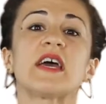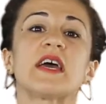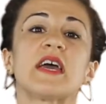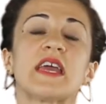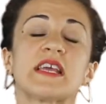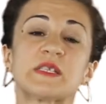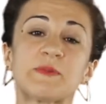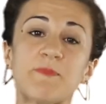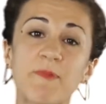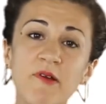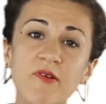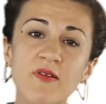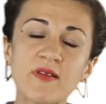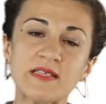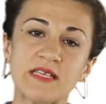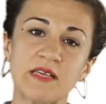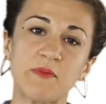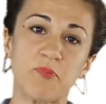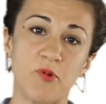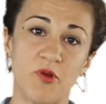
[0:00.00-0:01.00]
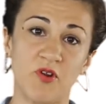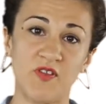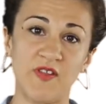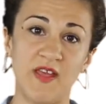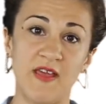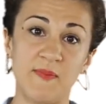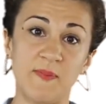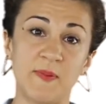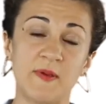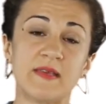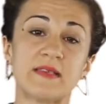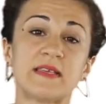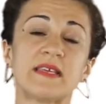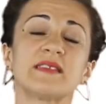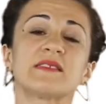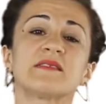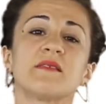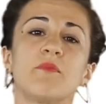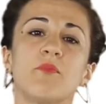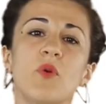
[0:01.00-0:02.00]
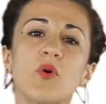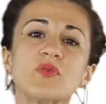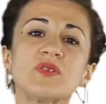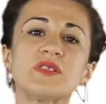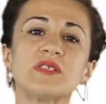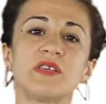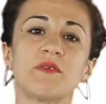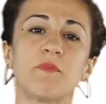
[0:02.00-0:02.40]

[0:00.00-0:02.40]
experiencing prototype is the most